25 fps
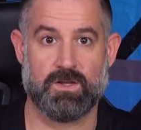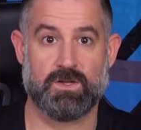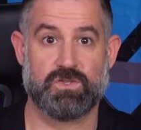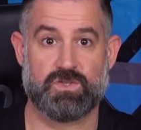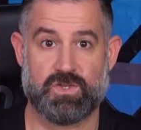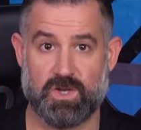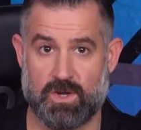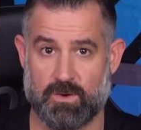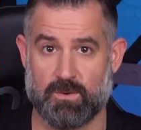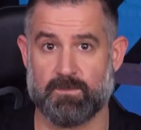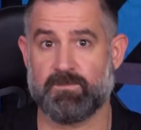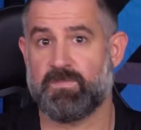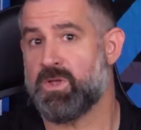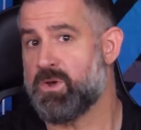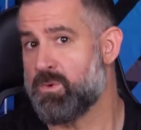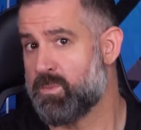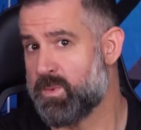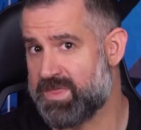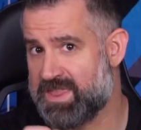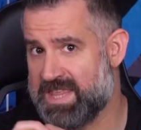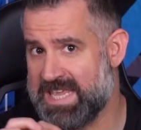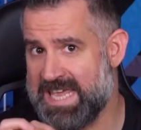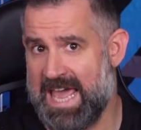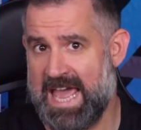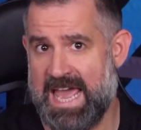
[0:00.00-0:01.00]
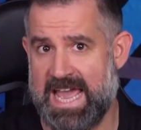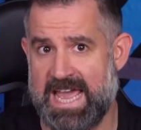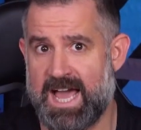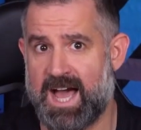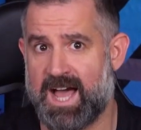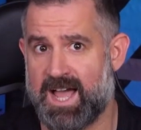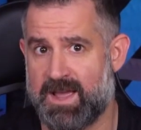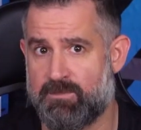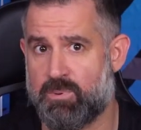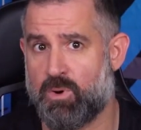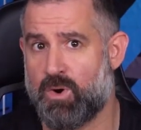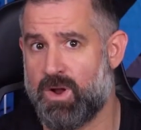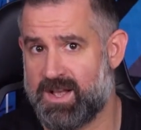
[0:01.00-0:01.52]
So, with the
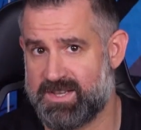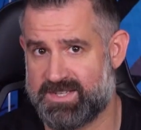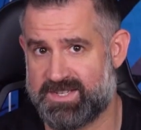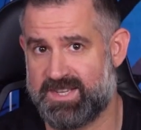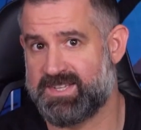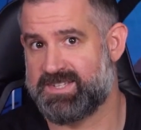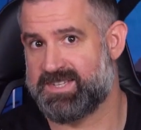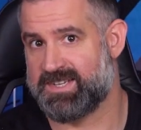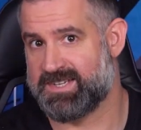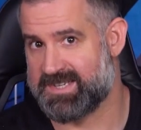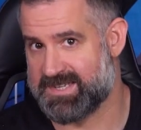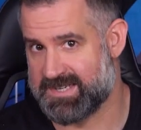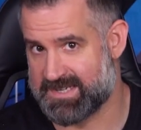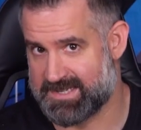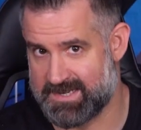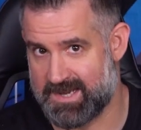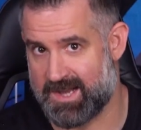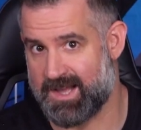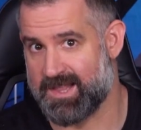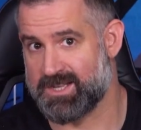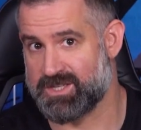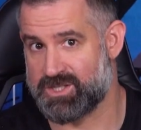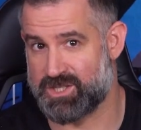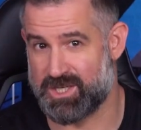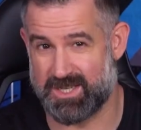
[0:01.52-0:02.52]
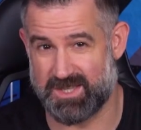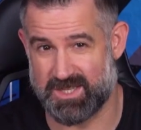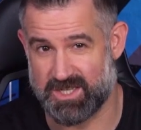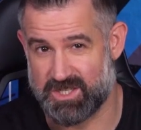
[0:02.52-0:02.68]
AI processing technology,